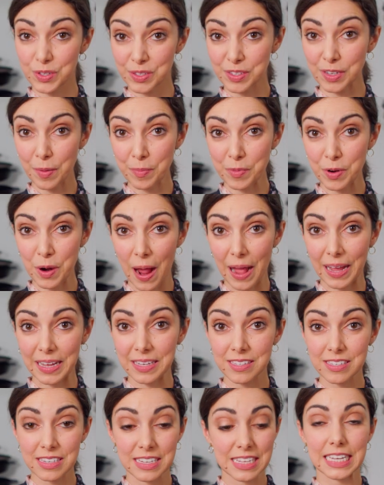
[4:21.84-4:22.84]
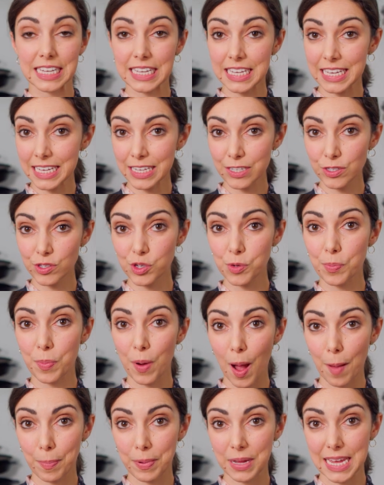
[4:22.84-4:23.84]
To summarize, the keys to
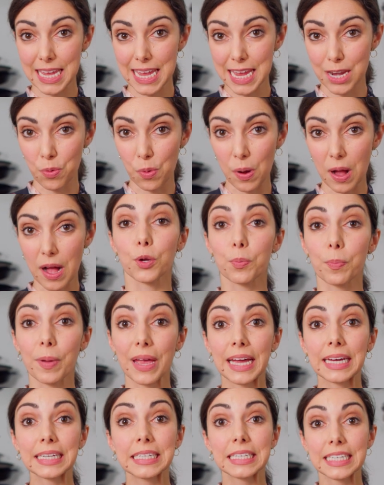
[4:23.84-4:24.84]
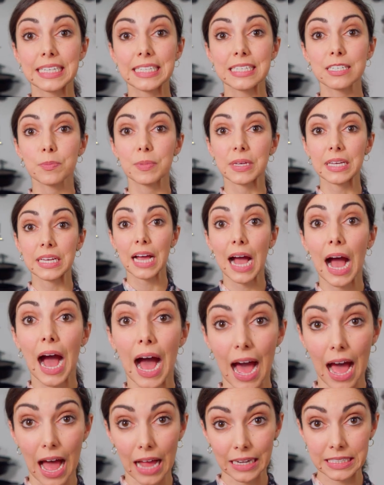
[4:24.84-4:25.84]
popping quinoa, your pan needs to be
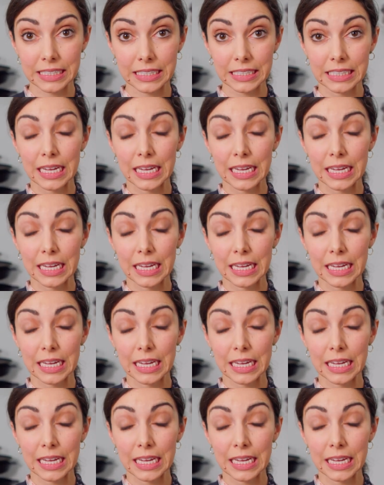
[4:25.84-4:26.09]
hot.